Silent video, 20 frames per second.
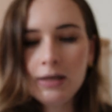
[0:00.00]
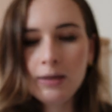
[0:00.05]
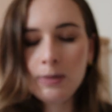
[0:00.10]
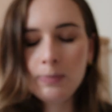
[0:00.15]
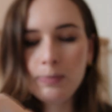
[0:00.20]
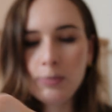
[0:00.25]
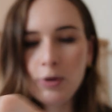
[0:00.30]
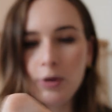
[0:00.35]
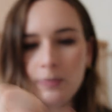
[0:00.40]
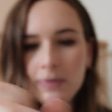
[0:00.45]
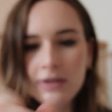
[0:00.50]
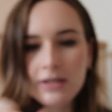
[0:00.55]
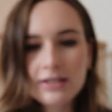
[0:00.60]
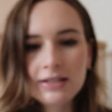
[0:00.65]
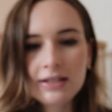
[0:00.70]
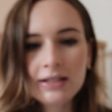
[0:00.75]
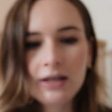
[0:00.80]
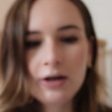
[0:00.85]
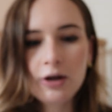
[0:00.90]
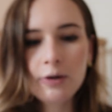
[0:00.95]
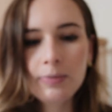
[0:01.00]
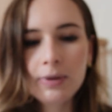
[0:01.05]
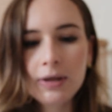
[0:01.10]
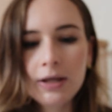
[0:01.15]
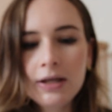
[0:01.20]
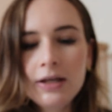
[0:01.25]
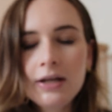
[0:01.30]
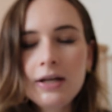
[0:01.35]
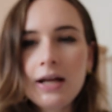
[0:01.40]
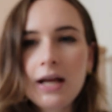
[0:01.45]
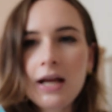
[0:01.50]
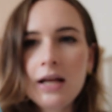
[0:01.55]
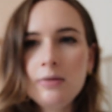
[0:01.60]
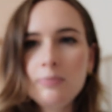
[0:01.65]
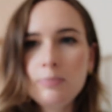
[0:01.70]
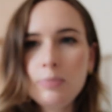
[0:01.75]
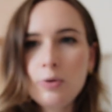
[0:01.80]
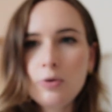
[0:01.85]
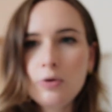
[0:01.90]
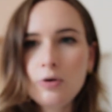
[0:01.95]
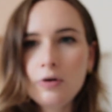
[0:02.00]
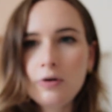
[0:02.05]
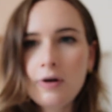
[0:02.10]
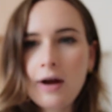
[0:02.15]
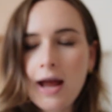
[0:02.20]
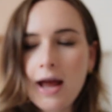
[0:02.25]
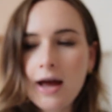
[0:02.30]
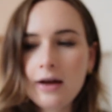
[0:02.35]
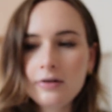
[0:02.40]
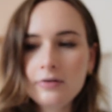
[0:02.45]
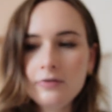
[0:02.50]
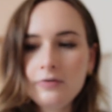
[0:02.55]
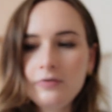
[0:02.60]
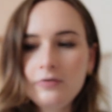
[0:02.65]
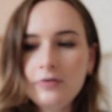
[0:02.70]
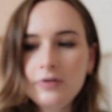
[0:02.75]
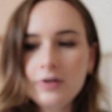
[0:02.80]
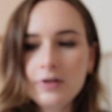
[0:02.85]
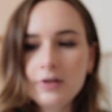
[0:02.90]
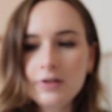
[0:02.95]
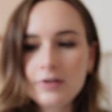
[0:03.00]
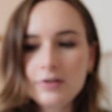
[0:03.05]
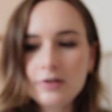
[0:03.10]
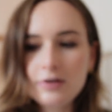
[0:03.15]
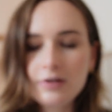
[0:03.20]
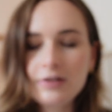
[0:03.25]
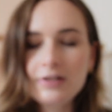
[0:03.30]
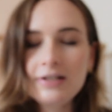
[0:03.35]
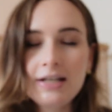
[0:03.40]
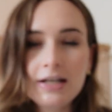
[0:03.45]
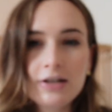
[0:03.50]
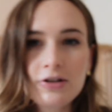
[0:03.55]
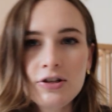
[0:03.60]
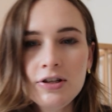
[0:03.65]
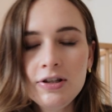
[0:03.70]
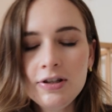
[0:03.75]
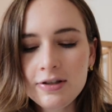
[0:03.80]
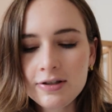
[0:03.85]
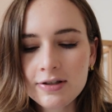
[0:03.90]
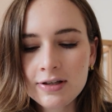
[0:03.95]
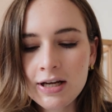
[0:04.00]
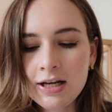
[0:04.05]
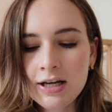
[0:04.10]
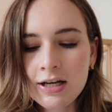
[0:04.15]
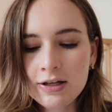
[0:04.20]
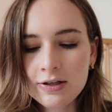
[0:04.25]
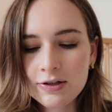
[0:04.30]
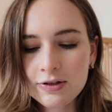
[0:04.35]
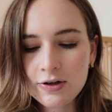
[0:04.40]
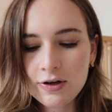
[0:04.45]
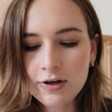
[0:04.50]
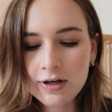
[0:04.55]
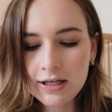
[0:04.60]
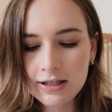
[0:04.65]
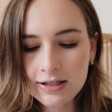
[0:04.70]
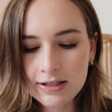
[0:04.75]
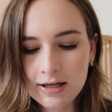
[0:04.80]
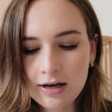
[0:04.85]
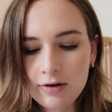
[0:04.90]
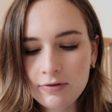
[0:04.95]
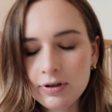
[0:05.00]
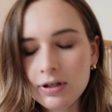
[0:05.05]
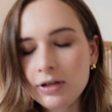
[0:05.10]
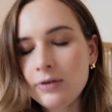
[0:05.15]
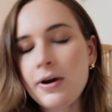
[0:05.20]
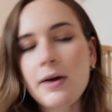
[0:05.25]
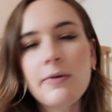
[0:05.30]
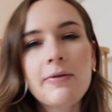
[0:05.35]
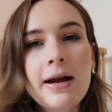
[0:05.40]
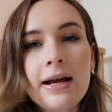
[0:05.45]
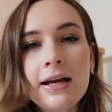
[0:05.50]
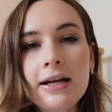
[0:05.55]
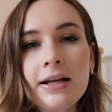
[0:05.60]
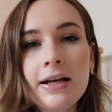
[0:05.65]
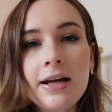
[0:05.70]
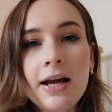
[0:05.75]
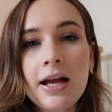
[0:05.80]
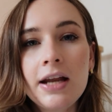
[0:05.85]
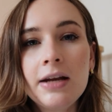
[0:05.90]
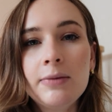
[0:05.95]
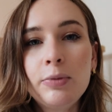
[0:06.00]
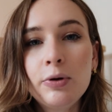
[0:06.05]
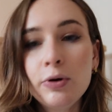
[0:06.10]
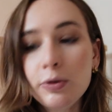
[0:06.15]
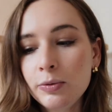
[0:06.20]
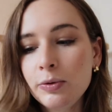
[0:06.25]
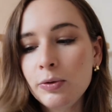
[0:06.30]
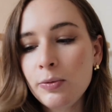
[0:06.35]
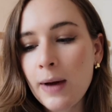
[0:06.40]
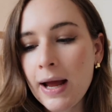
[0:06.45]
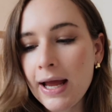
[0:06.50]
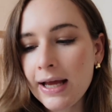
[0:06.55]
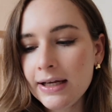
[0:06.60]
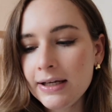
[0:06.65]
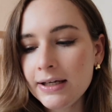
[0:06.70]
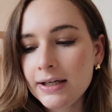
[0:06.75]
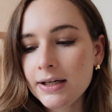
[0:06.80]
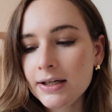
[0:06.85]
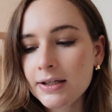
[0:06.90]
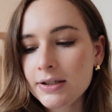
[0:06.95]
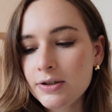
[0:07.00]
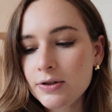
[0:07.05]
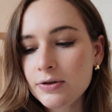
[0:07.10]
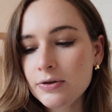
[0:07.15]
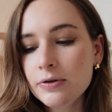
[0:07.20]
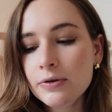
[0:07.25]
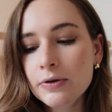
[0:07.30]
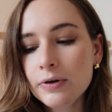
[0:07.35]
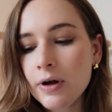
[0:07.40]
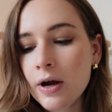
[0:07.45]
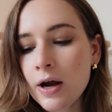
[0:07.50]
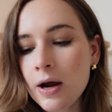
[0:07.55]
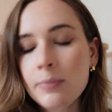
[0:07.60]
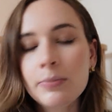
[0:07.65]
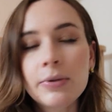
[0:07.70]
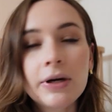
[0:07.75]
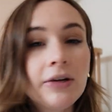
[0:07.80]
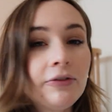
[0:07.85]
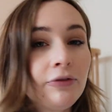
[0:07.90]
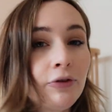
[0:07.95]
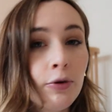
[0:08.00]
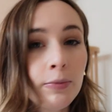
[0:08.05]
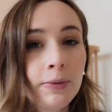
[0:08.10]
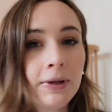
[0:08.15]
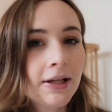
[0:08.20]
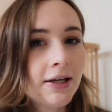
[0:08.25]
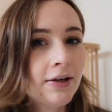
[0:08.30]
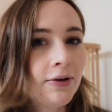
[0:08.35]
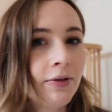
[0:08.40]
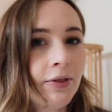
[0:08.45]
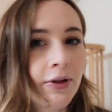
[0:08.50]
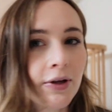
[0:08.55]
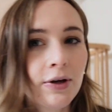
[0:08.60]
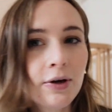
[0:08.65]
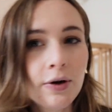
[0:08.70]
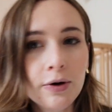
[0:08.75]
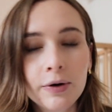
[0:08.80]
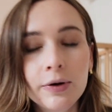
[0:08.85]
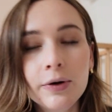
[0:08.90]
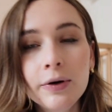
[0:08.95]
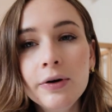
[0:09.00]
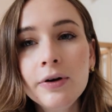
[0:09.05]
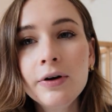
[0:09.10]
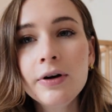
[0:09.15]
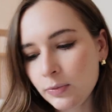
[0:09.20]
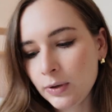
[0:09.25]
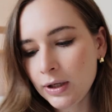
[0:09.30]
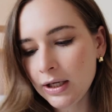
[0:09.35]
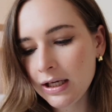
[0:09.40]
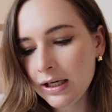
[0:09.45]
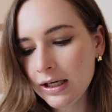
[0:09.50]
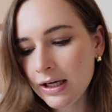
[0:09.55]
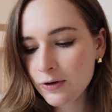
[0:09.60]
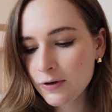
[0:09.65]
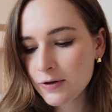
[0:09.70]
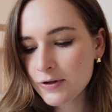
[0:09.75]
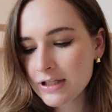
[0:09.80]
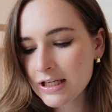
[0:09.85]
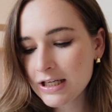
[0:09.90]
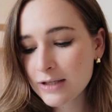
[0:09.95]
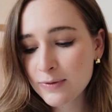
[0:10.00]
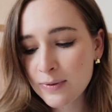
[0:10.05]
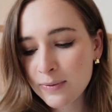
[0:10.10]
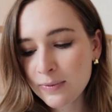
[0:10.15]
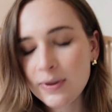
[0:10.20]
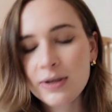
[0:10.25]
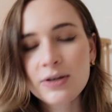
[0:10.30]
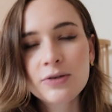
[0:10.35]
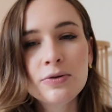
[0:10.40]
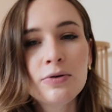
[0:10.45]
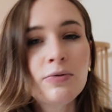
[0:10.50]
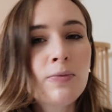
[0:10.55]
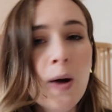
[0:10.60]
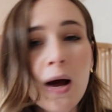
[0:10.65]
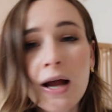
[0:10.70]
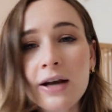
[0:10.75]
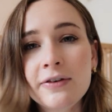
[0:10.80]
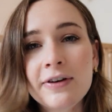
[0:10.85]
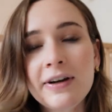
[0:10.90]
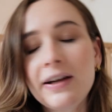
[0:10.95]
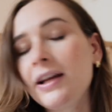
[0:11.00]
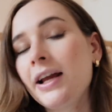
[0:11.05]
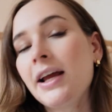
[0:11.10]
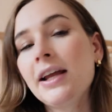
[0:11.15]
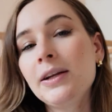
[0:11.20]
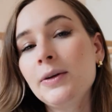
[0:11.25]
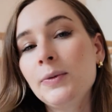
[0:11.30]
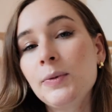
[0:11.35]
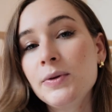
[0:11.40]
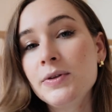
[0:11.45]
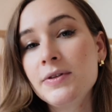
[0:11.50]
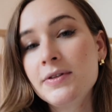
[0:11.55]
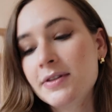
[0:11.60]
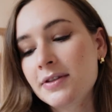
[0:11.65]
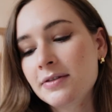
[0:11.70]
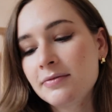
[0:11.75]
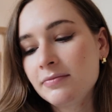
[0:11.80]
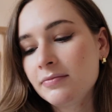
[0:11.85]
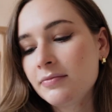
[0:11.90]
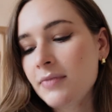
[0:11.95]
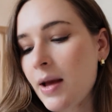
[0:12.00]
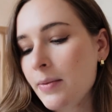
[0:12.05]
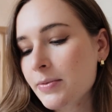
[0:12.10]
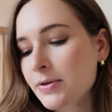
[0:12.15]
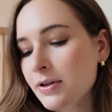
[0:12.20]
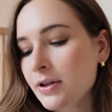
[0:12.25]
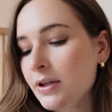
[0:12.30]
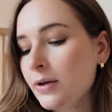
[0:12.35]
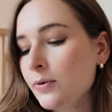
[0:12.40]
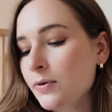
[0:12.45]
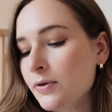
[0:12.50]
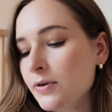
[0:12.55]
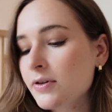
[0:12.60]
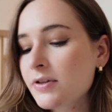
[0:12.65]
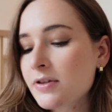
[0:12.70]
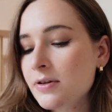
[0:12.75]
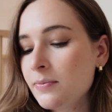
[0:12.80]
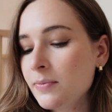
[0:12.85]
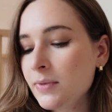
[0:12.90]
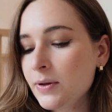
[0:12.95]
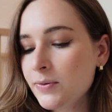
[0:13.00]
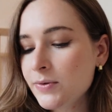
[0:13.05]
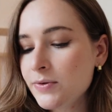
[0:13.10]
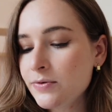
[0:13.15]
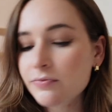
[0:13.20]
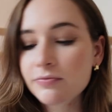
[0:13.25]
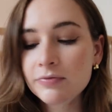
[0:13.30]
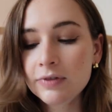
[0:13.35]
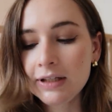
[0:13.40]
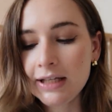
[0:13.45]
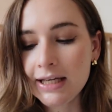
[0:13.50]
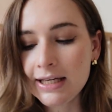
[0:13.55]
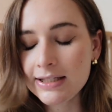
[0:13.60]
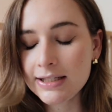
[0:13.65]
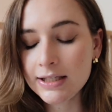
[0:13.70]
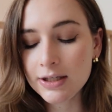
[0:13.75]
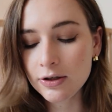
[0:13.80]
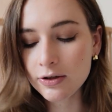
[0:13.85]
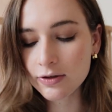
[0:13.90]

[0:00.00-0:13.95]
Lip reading: pop this lid open and pour out of the certain sections. So it's a really great way and portable way to bring formula on the go. We used this when we went to a winery and it was absolutely awesome. It was really easy to